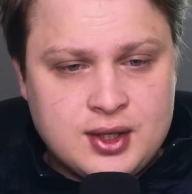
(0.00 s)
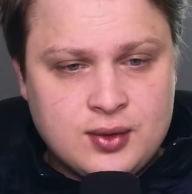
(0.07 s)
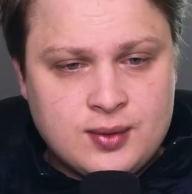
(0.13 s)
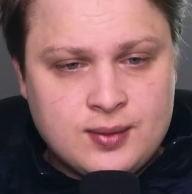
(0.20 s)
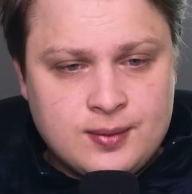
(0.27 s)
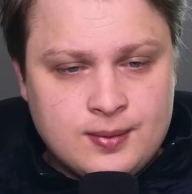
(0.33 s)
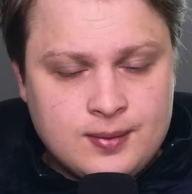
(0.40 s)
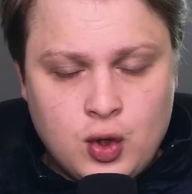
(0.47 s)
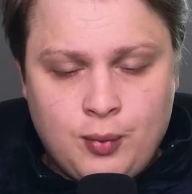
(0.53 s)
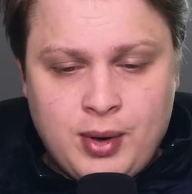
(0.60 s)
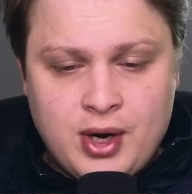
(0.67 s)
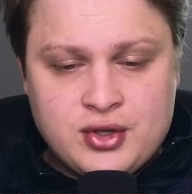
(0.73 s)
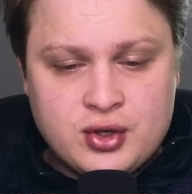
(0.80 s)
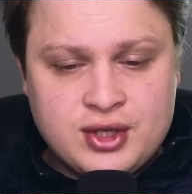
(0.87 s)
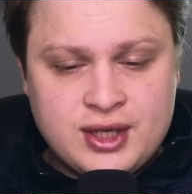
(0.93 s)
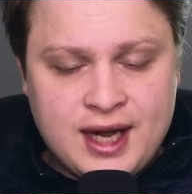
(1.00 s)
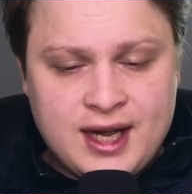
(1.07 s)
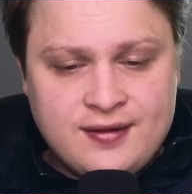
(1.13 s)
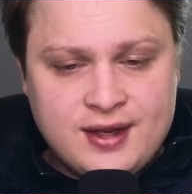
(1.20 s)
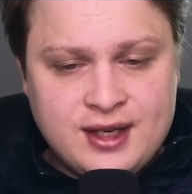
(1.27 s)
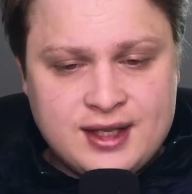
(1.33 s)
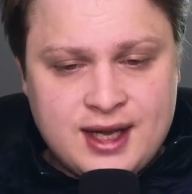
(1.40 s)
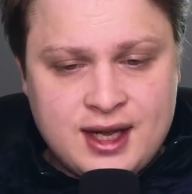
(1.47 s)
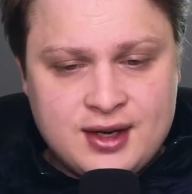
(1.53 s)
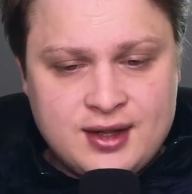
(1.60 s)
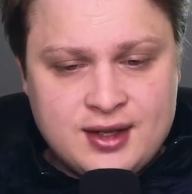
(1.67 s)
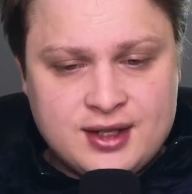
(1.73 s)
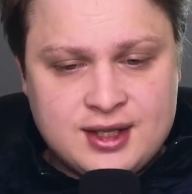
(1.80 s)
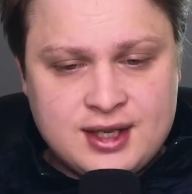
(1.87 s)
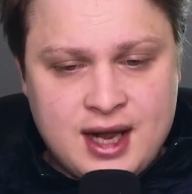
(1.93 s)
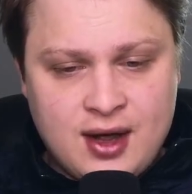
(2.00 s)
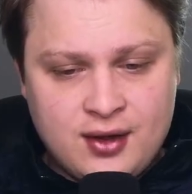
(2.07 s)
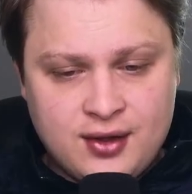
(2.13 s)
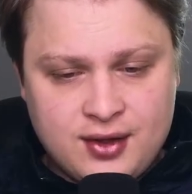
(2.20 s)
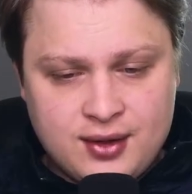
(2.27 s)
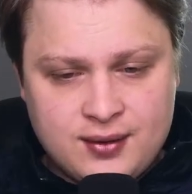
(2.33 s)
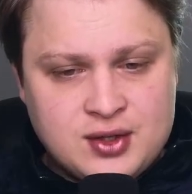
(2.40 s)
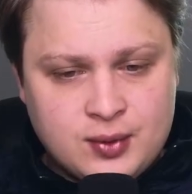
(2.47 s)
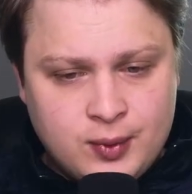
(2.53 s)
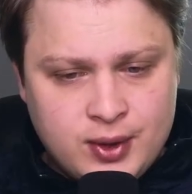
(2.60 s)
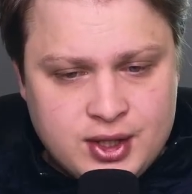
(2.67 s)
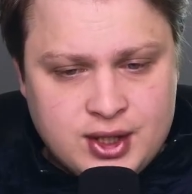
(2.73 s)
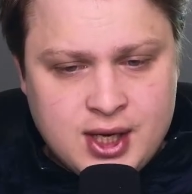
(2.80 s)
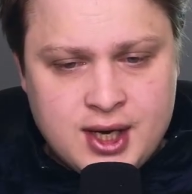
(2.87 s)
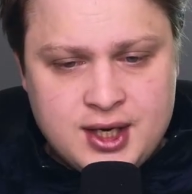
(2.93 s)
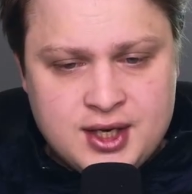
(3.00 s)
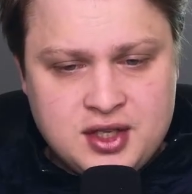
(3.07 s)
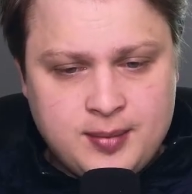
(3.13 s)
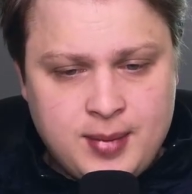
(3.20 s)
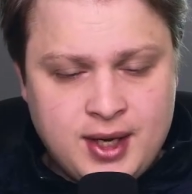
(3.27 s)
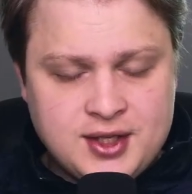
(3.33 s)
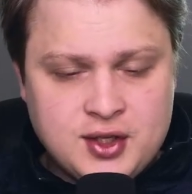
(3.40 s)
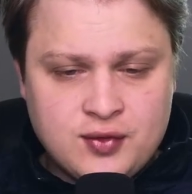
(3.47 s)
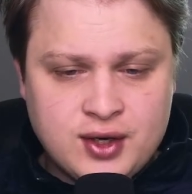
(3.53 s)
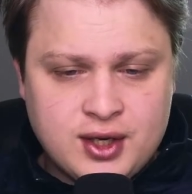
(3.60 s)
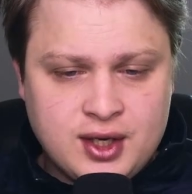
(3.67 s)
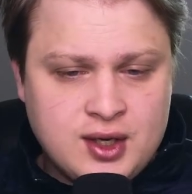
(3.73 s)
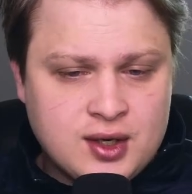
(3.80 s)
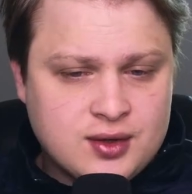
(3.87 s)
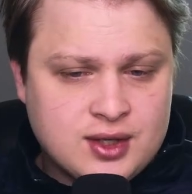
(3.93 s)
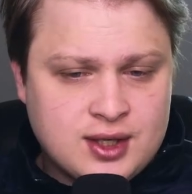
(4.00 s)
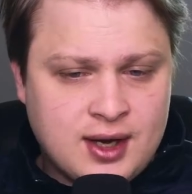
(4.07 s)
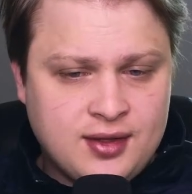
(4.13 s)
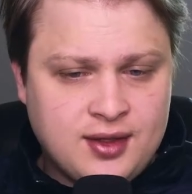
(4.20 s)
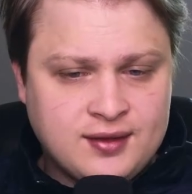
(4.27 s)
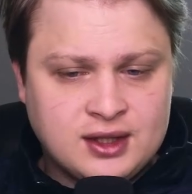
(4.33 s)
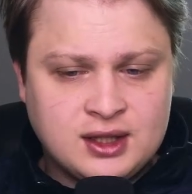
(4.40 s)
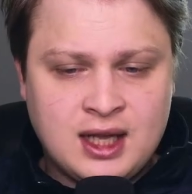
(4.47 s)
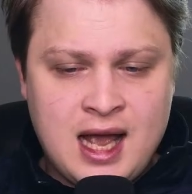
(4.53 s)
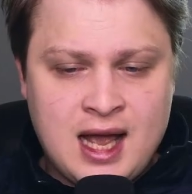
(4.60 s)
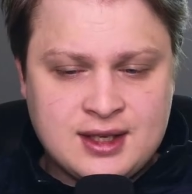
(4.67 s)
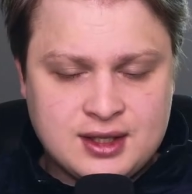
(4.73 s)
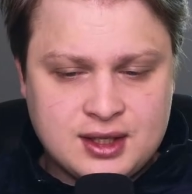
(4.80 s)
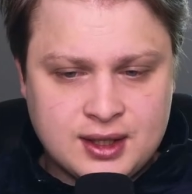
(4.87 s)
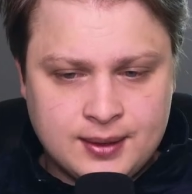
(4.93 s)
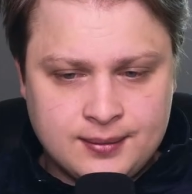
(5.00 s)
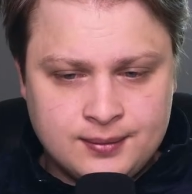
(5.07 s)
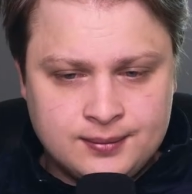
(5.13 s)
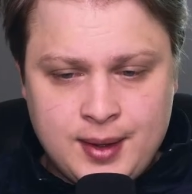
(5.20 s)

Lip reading: This little low pressure diving down to the south as the ridge kind of dissipates over here south of Alaska.